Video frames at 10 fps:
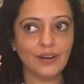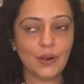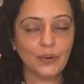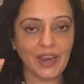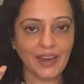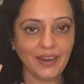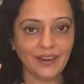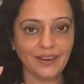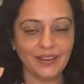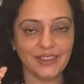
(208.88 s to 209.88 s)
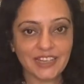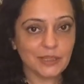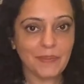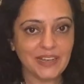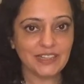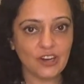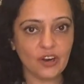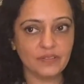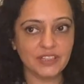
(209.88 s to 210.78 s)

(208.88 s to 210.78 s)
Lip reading: okay, this makes a lot of